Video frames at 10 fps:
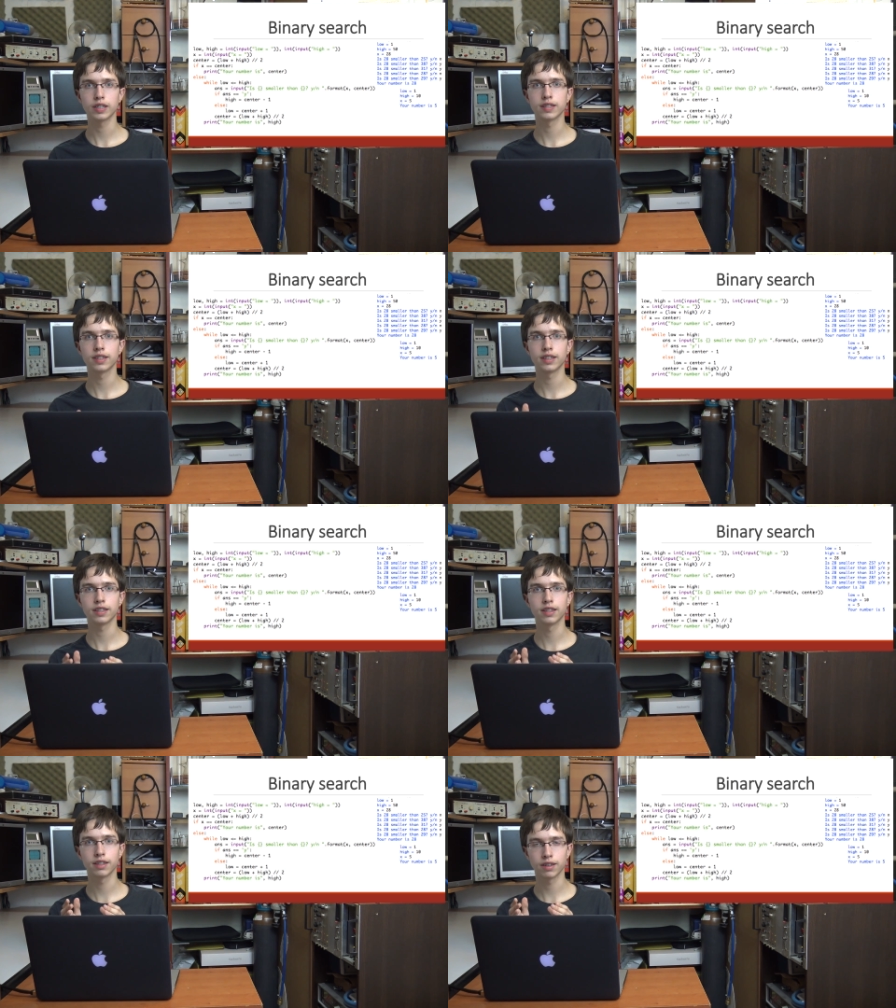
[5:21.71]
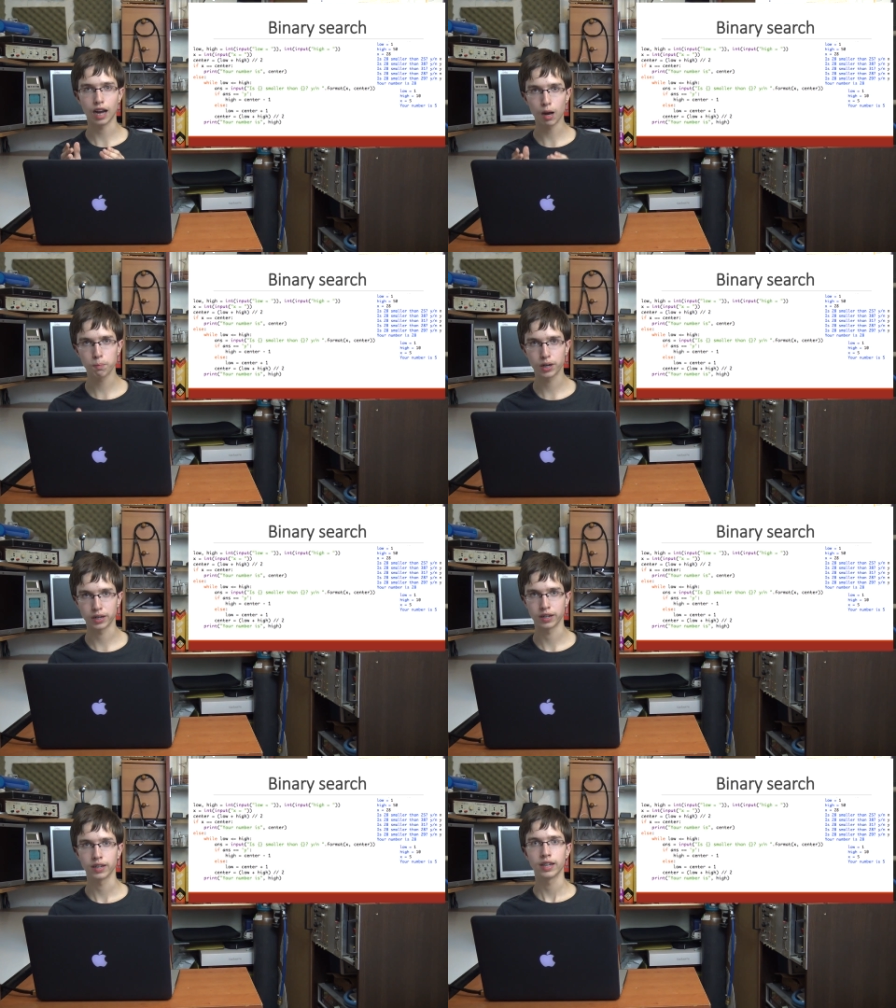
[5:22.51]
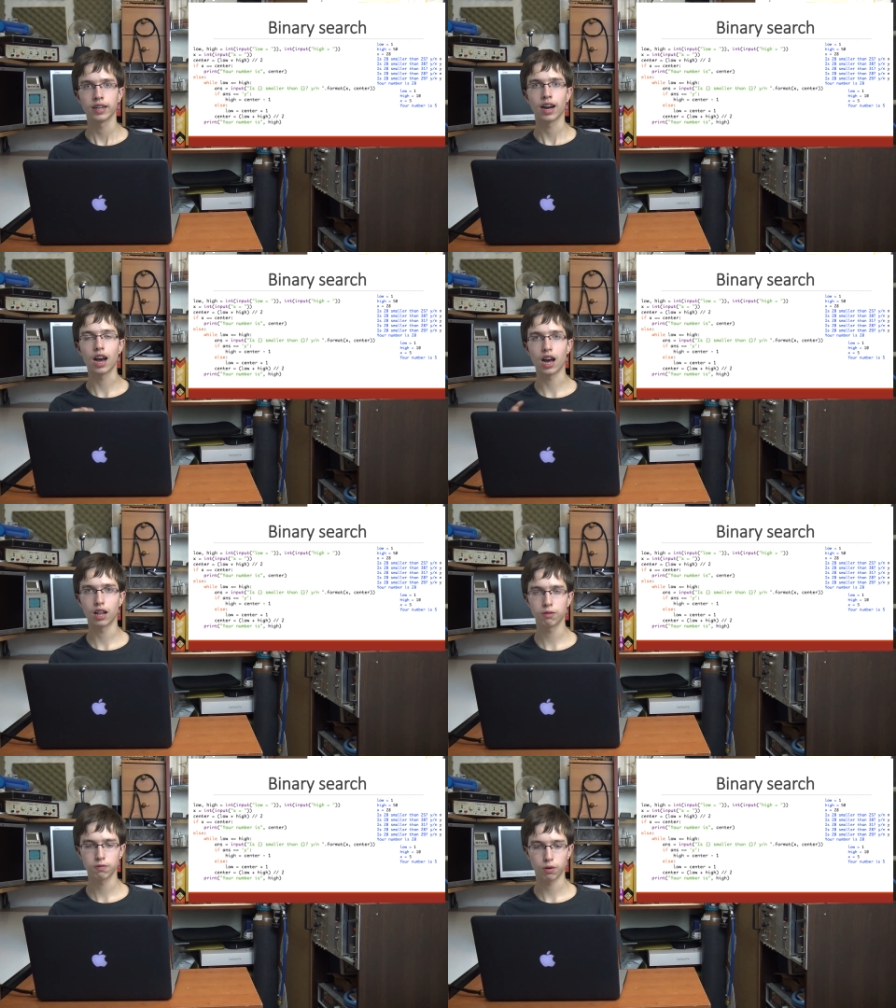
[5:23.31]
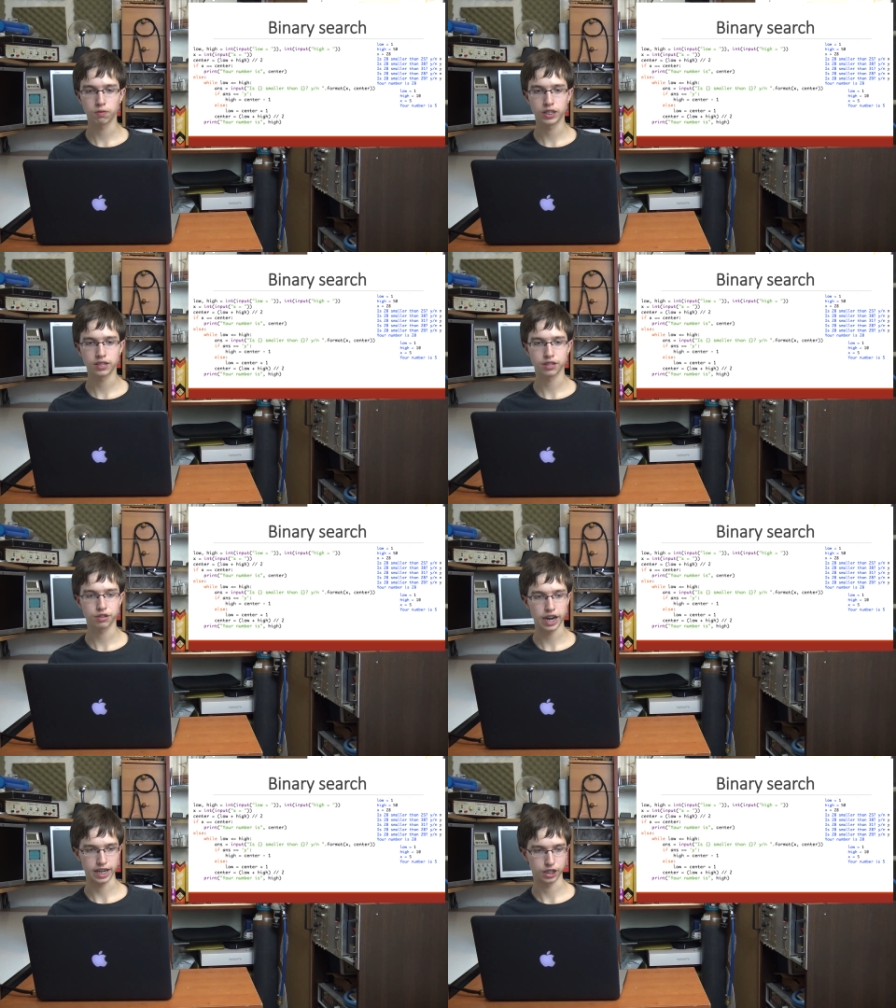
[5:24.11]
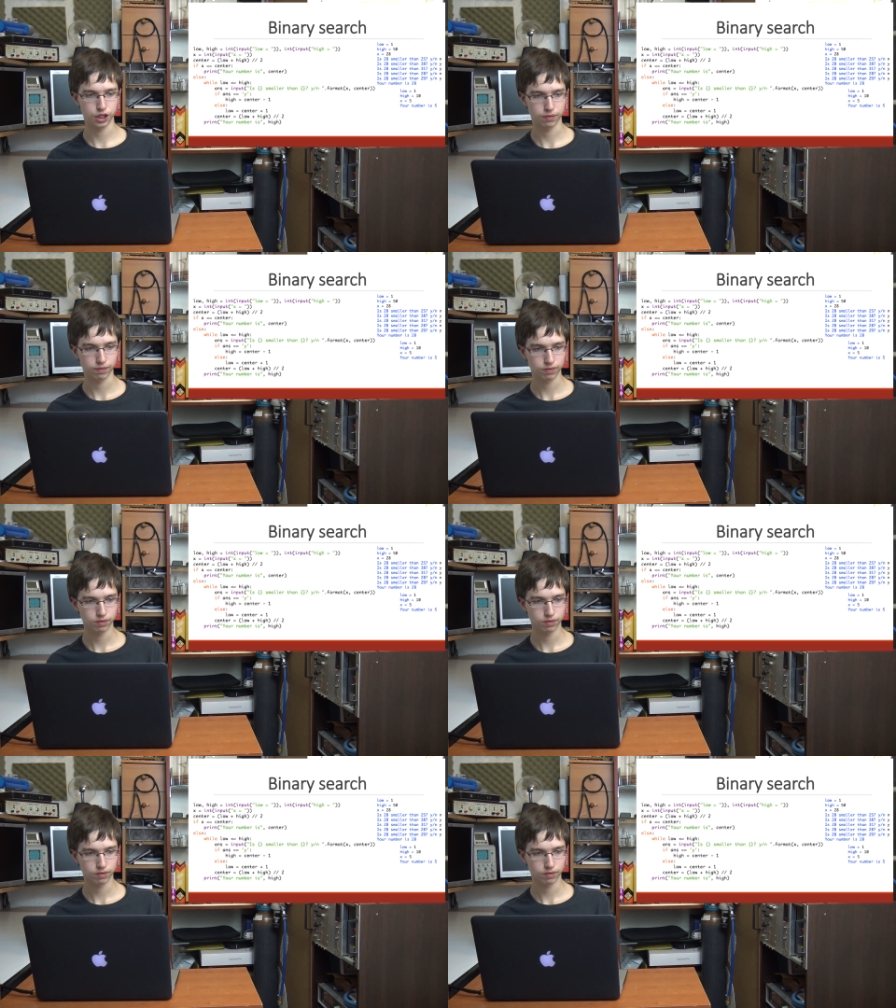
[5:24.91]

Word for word: is in the upper half of this range.